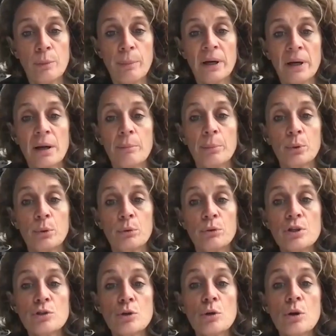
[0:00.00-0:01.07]
in
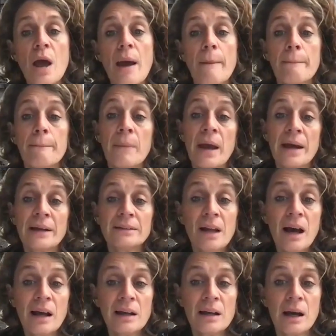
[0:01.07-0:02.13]
exchange for
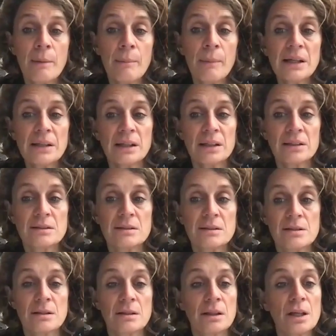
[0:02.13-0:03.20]
capitalist investments
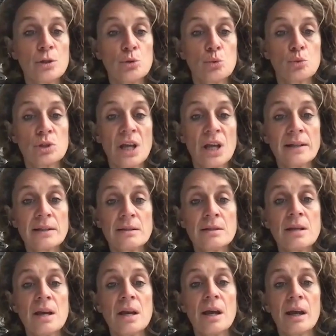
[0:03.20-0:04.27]
for the bourgeois
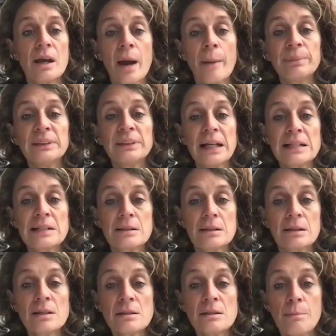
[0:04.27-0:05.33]
classes and the
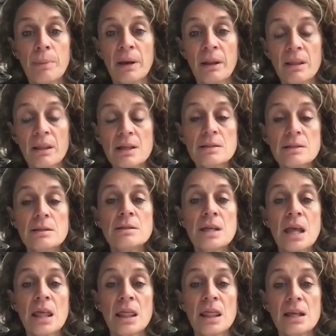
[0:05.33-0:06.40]
penetration of
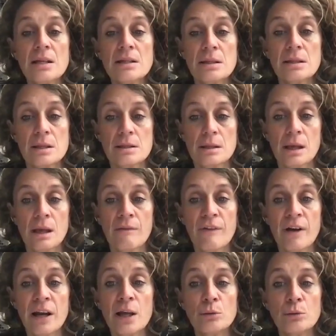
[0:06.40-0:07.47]
EU capital
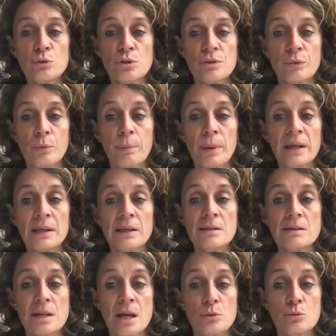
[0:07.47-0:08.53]
into them
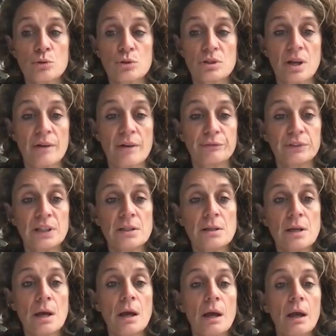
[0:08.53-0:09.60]
in the context of
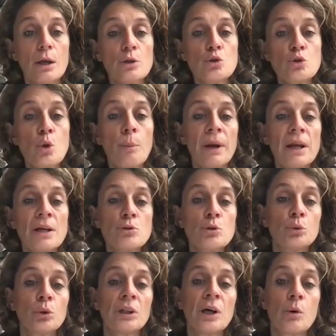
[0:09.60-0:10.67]
competition with
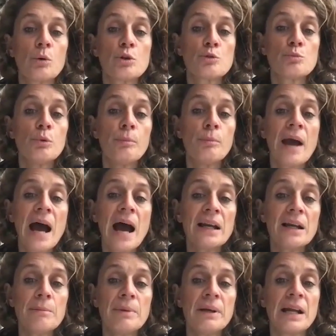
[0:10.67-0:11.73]
other imperialist
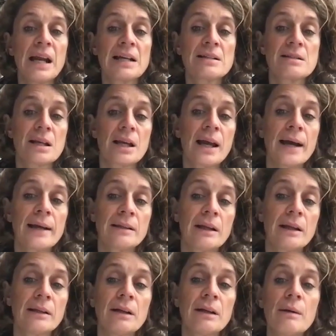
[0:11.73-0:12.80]
centers such
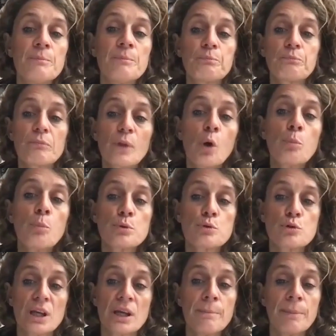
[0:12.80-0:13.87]
as the United States
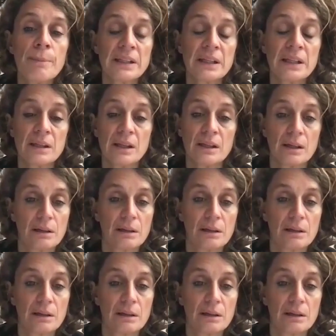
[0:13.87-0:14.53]
and China.